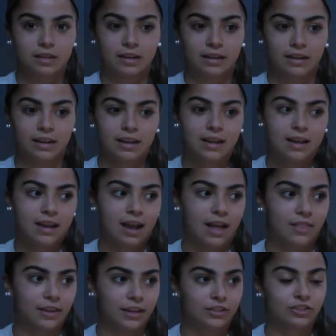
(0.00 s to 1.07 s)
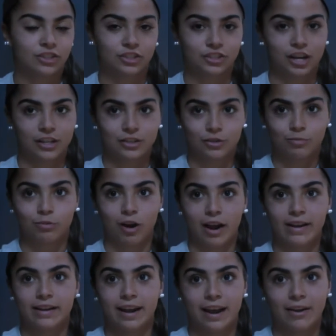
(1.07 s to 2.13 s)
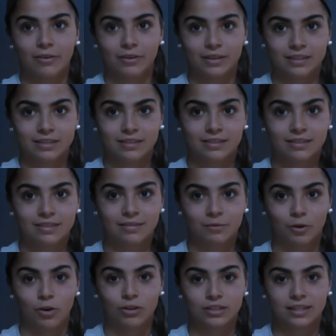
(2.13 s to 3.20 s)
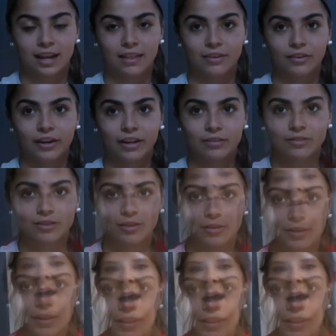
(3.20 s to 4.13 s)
And I think it's just Chester pride now, and it's we're all together now, so.